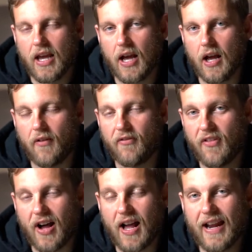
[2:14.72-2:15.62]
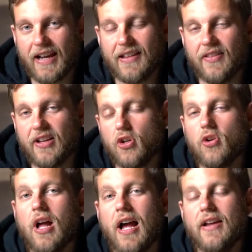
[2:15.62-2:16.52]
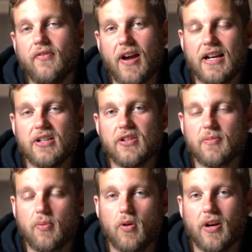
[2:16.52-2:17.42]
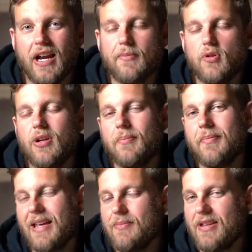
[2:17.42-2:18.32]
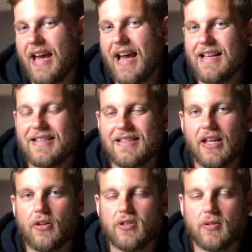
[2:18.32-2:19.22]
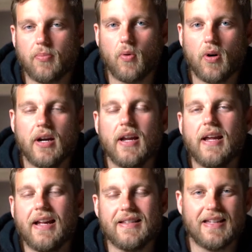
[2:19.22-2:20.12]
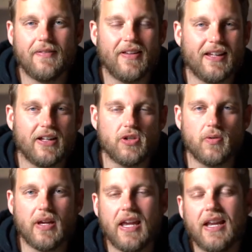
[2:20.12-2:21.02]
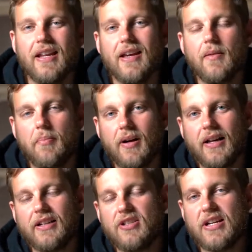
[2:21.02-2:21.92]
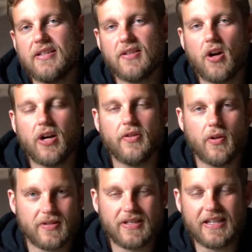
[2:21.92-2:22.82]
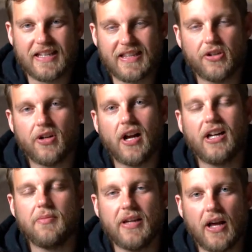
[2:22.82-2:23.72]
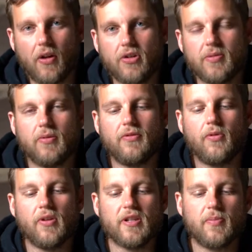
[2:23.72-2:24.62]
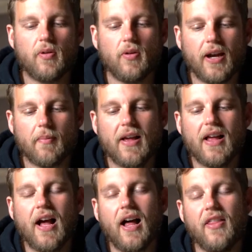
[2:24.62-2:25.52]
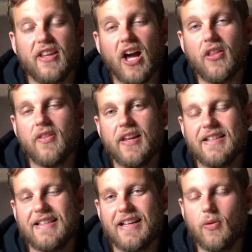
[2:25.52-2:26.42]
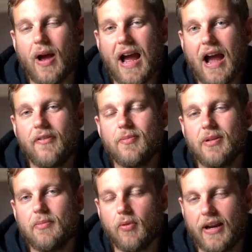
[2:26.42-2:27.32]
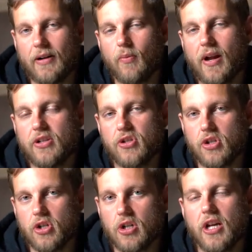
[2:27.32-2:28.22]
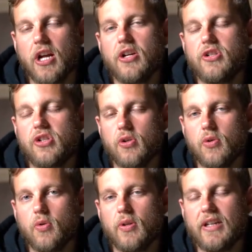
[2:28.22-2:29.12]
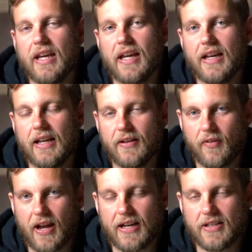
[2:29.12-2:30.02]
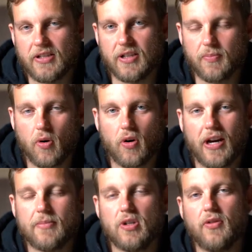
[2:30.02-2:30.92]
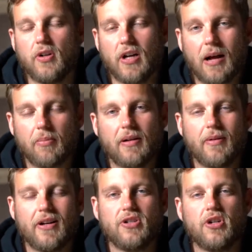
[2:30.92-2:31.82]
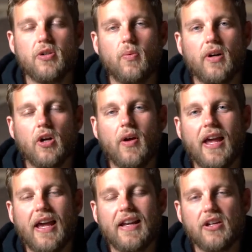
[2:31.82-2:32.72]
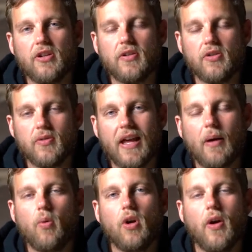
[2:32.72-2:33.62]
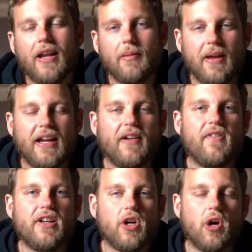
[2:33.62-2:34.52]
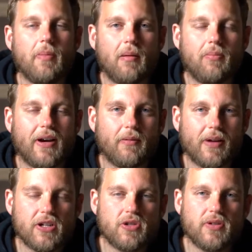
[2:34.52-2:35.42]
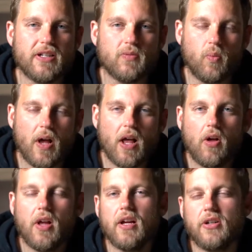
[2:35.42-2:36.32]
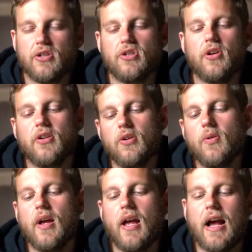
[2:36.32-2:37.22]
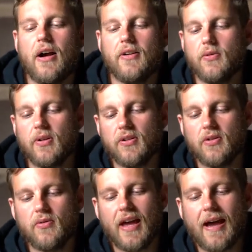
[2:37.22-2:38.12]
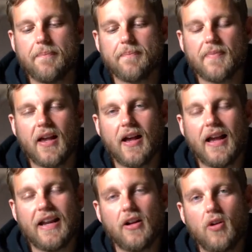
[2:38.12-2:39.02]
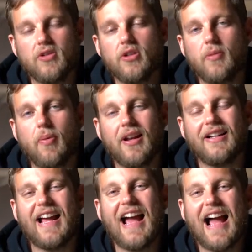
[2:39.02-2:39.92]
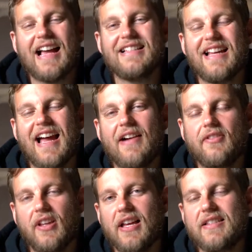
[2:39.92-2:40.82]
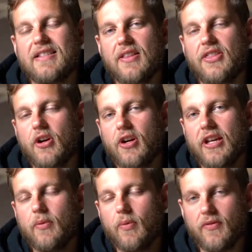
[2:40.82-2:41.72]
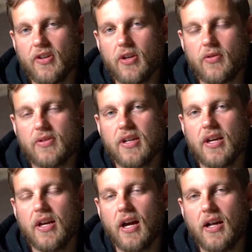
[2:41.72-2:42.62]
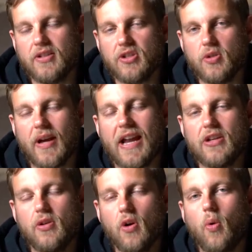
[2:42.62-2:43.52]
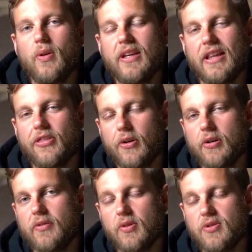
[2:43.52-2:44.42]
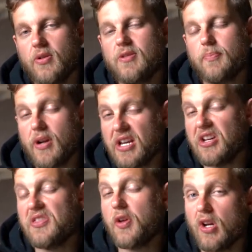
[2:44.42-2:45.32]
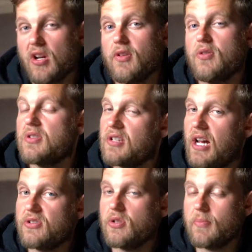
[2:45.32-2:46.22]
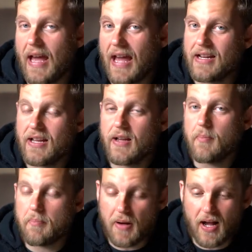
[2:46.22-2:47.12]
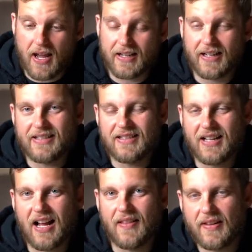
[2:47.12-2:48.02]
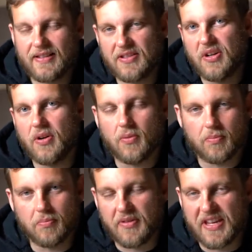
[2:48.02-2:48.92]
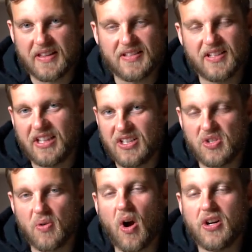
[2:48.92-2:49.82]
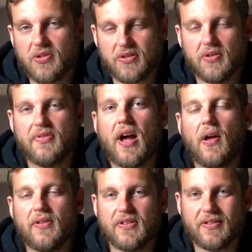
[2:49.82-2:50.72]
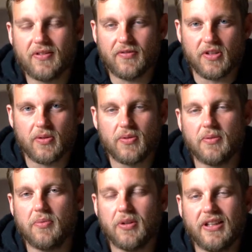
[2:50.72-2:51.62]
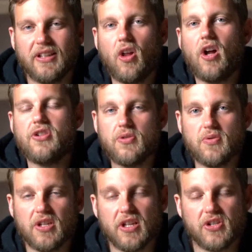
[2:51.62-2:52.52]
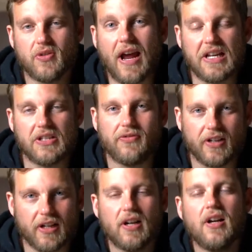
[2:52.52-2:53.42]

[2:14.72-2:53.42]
Vine, then you're not invited to this program. You can maybe ask seller support and see if they can get you in, but chances are if you don't see it, then you're not going to be eligible for this program. The other thing is that you have to be brand registered to get invited to this program. So if you're not brand registered, you want to go ahead and do that. We'll go ahead and make a video about brand registry as well to show you how you can do that. And also your product has to have less than 30 reviews to do it, and you can only get 30 reviews. So it's pretty good. 30 reviews is not too bad, but it's not this, thing that's going to get you hundreds or thousands of reviews and really launch you to the stratosphere